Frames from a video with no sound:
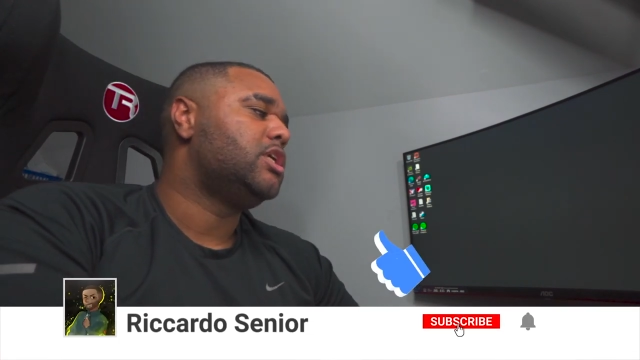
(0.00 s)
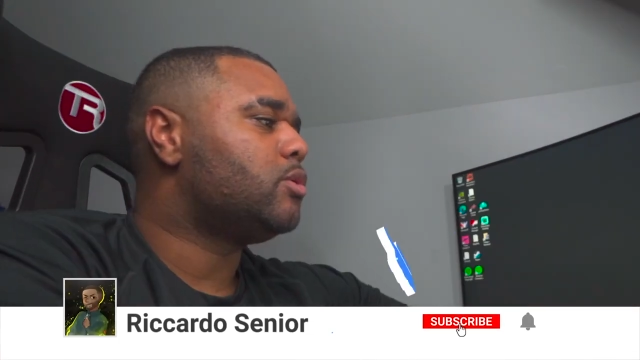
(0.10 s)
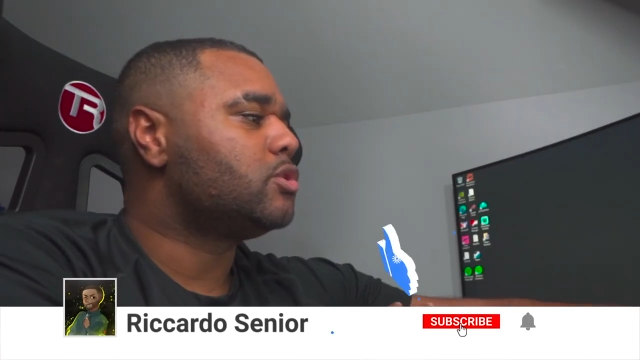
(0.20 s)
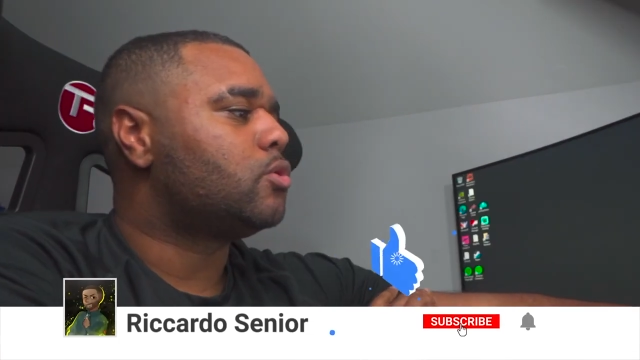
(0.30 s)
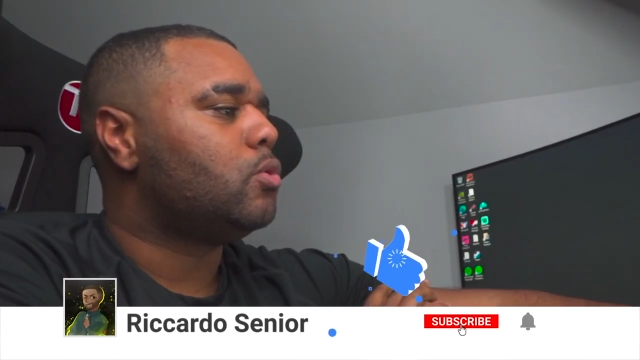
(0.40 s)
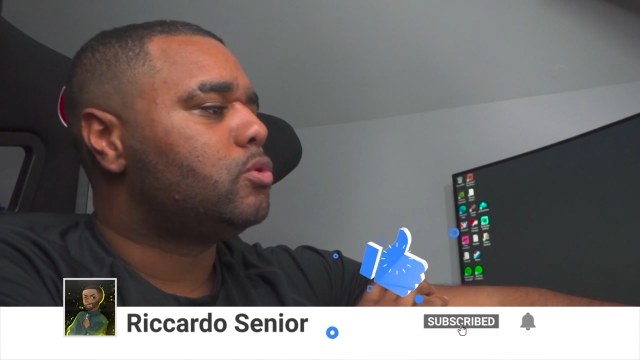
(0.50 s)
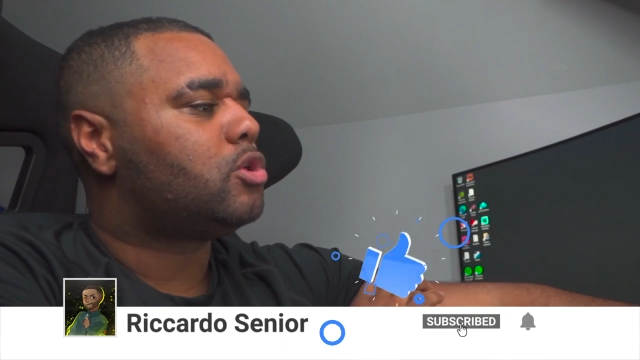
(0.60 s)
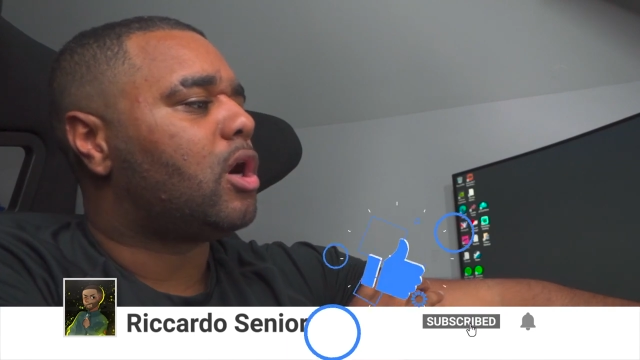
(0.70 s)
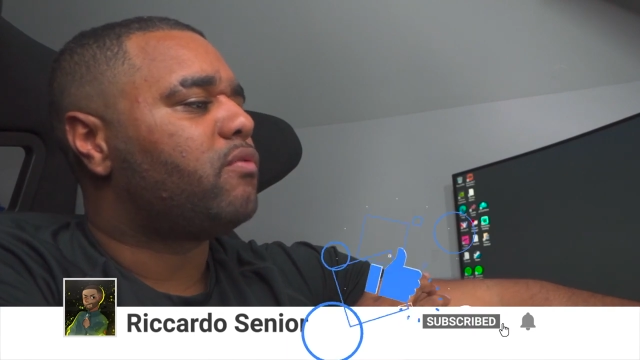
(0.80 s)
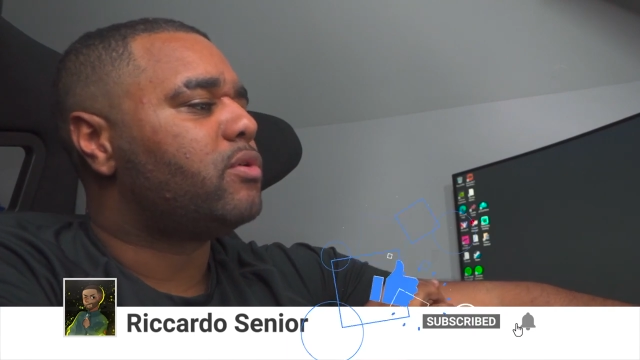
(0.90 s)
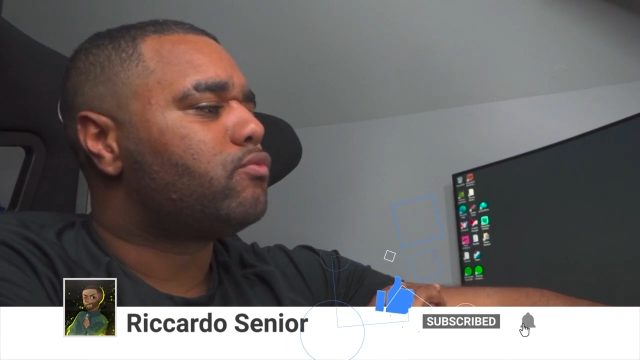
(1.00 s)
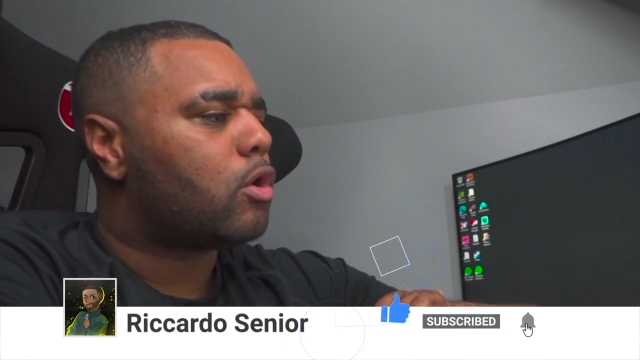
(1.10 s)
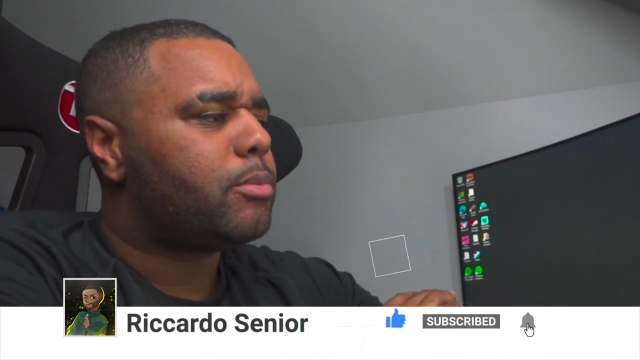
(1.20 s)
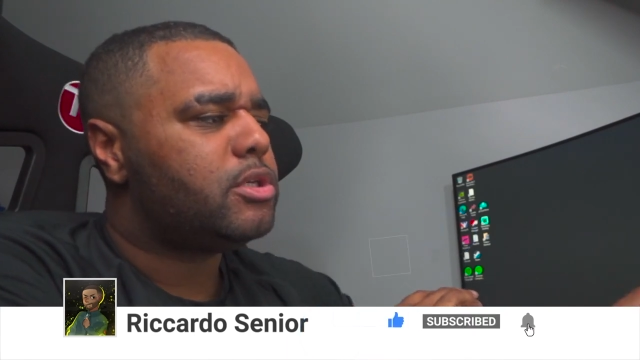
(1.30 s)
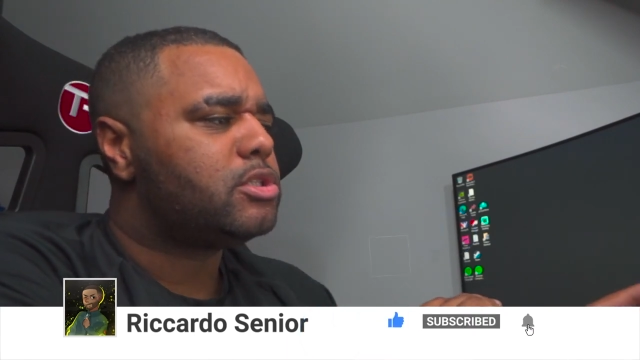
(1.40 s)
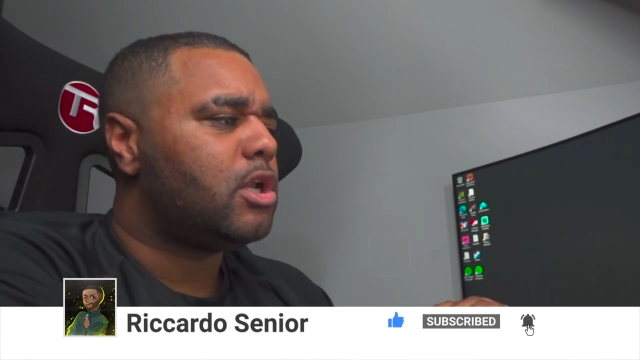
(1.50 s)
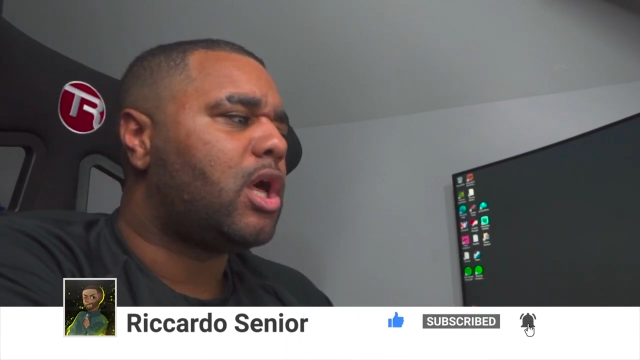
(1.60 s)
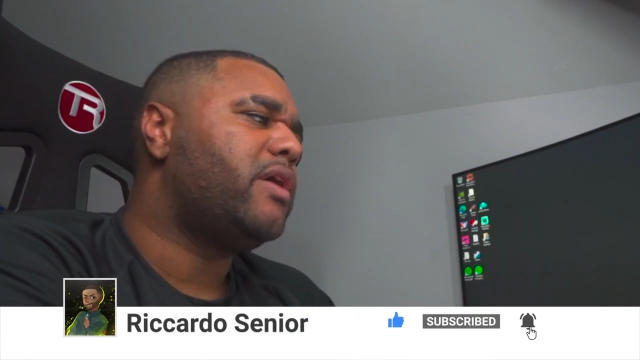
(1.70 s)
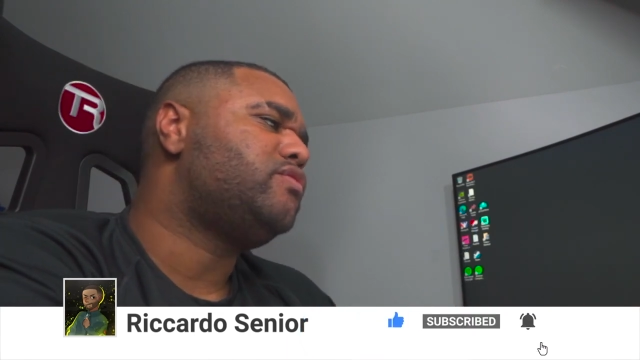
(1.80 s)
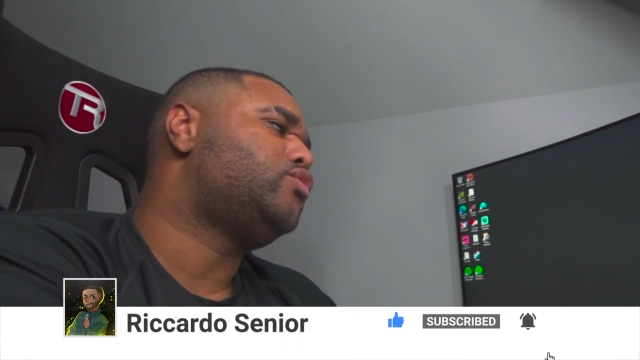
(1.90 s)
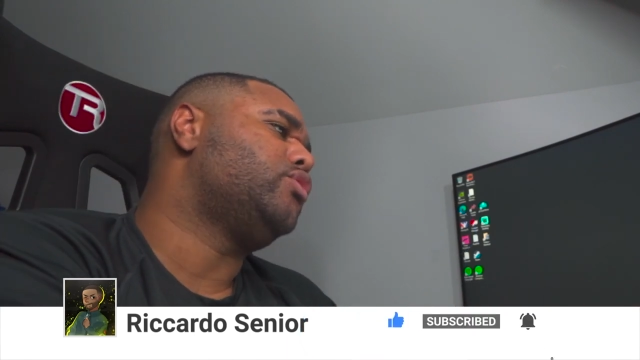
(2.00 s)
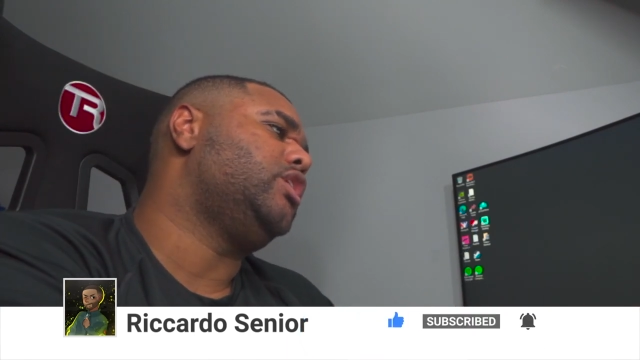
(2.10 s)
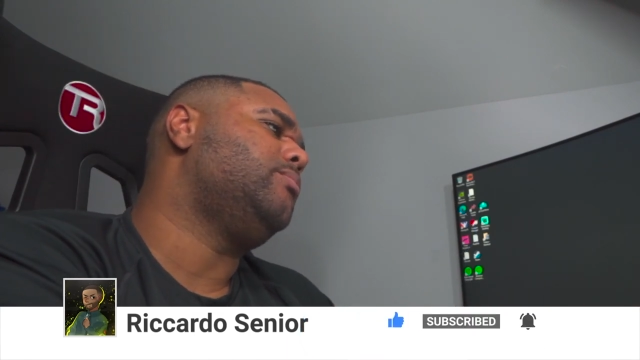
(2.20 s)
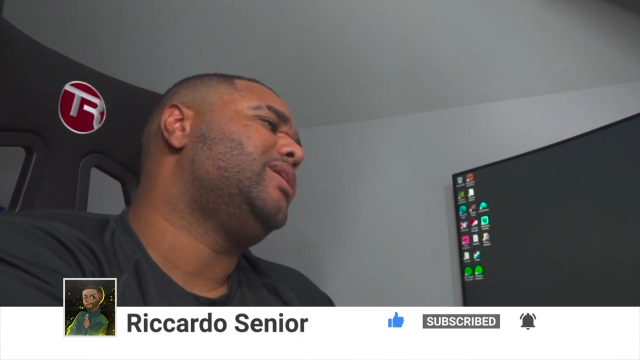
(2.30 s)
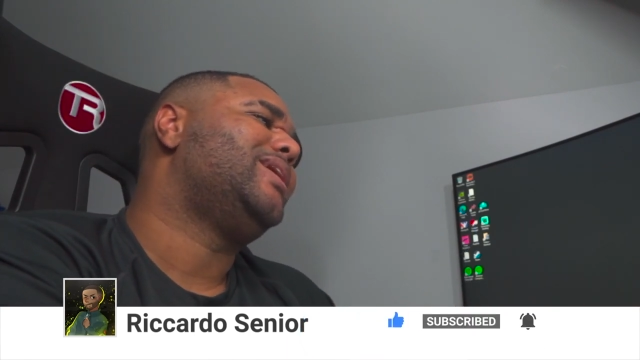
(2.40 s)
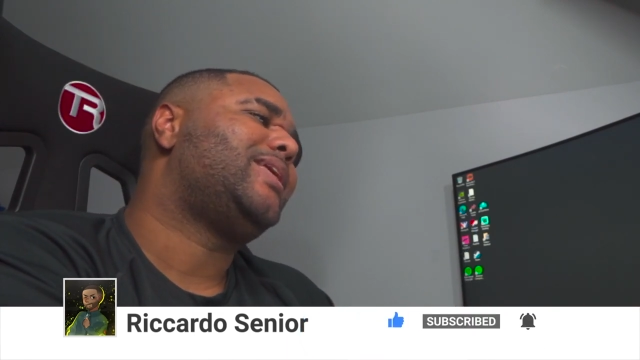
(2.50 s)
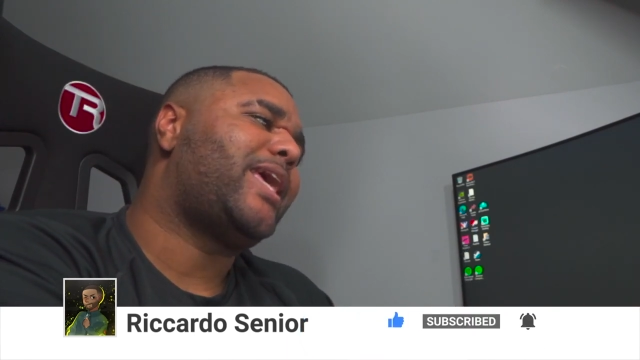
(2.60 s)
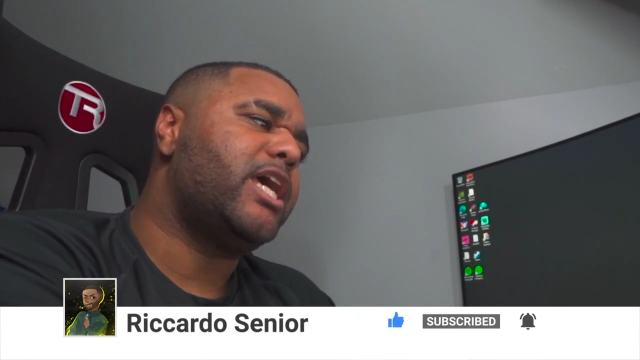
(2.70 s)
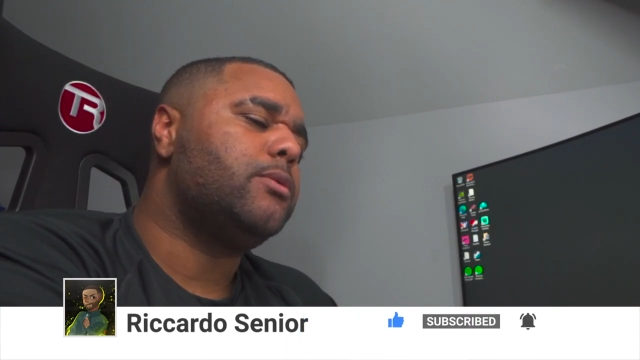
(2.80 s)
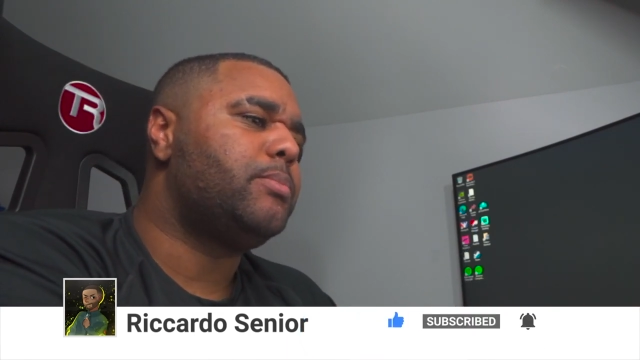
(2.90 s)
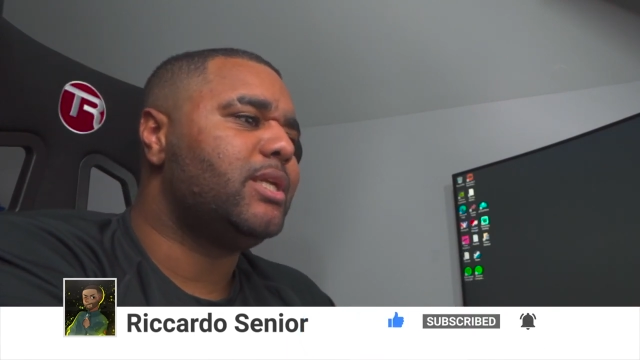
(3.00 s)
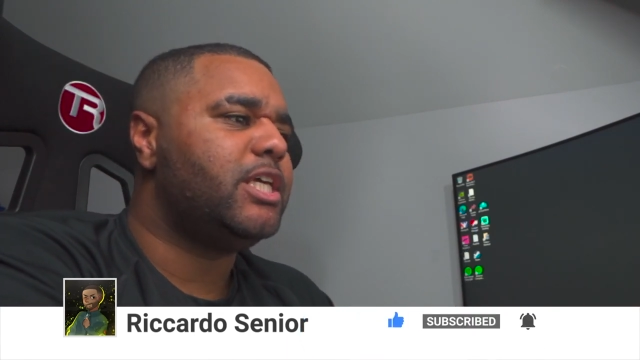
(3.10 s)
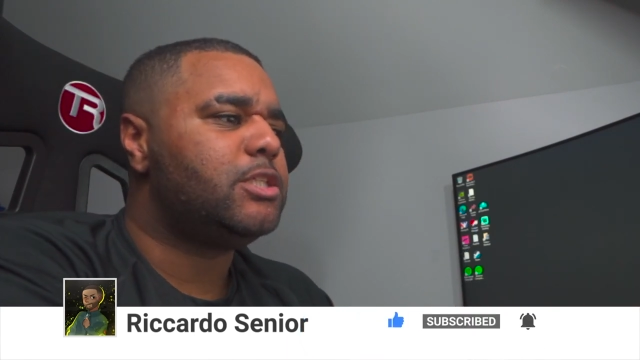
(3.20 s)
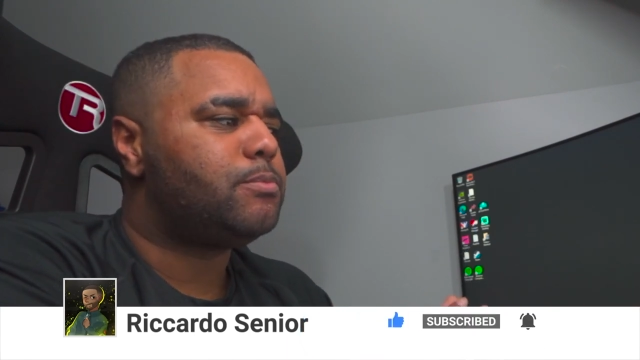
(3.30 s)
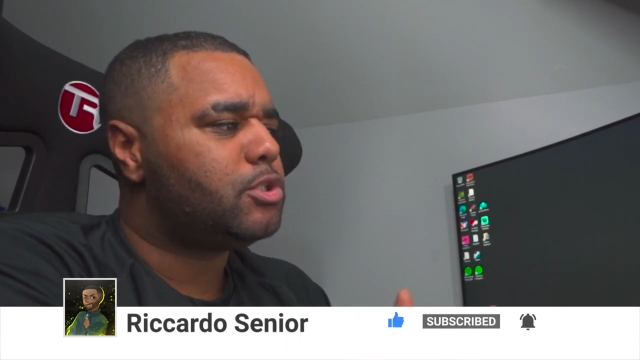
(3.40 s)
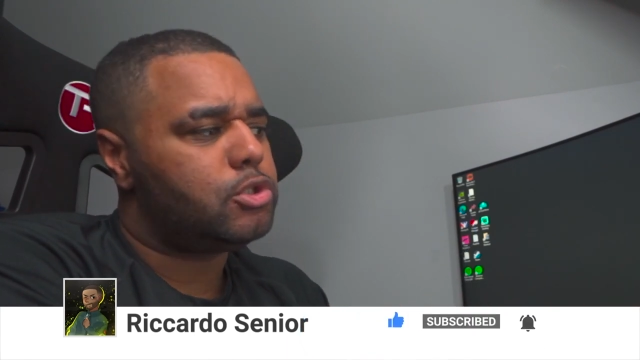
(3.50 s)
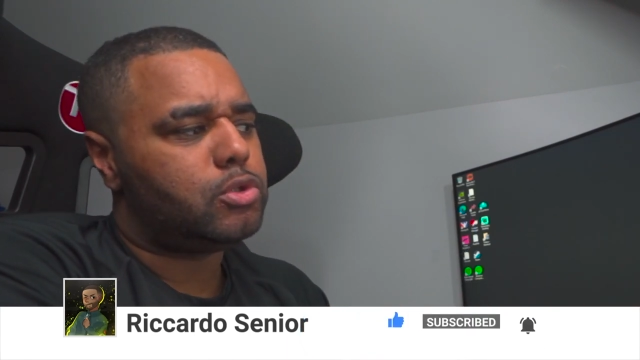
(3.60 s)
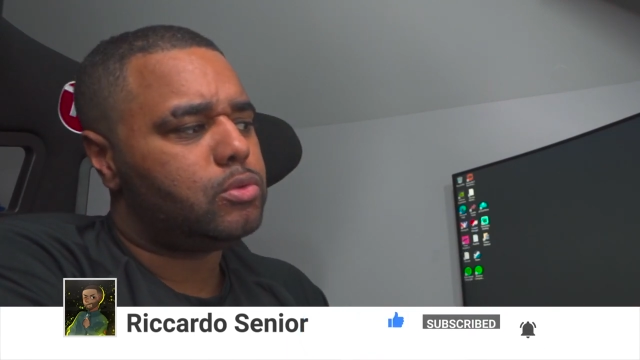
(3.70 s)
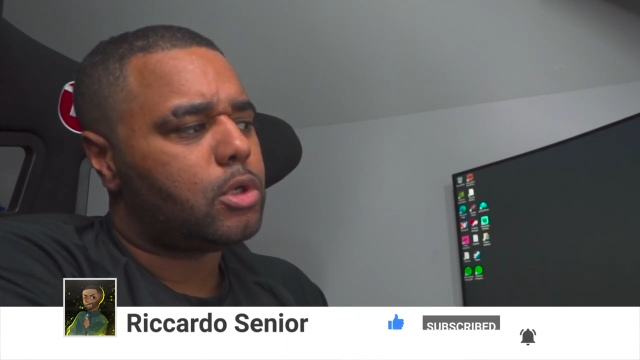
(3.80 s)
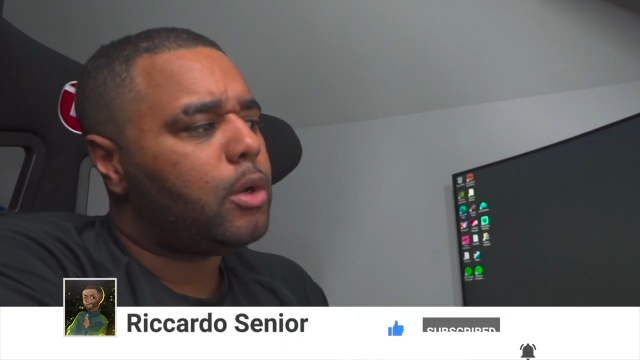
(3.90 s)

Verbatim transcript: This one's called Dartford Robbers live stream Kent Police Pursuit.